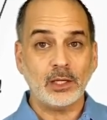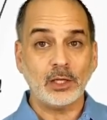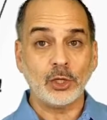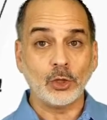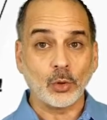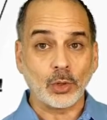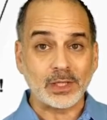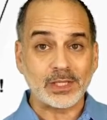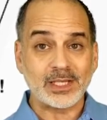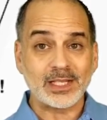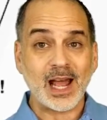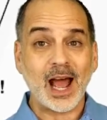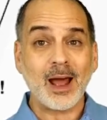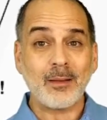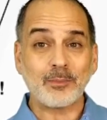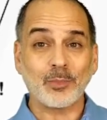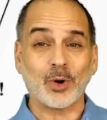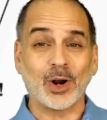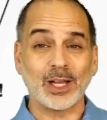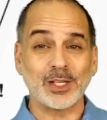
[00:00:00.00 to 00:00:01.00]
your
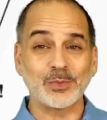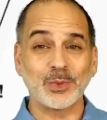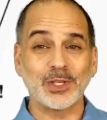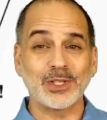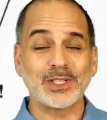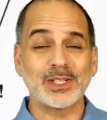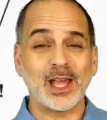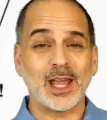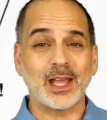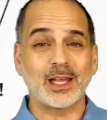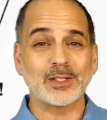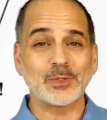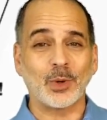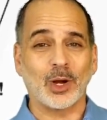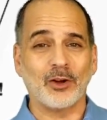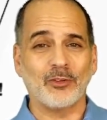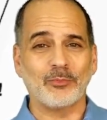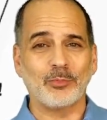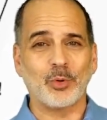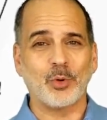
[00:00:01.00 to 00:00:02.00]
stop price will stay at
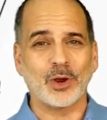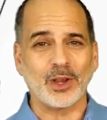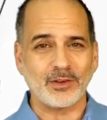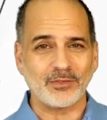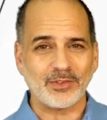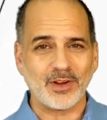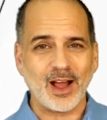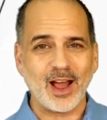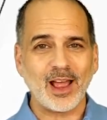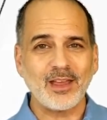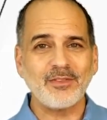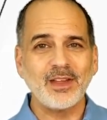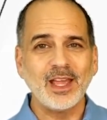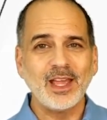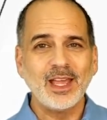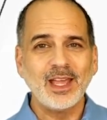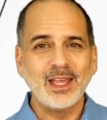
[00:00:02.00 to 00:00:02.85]
12.5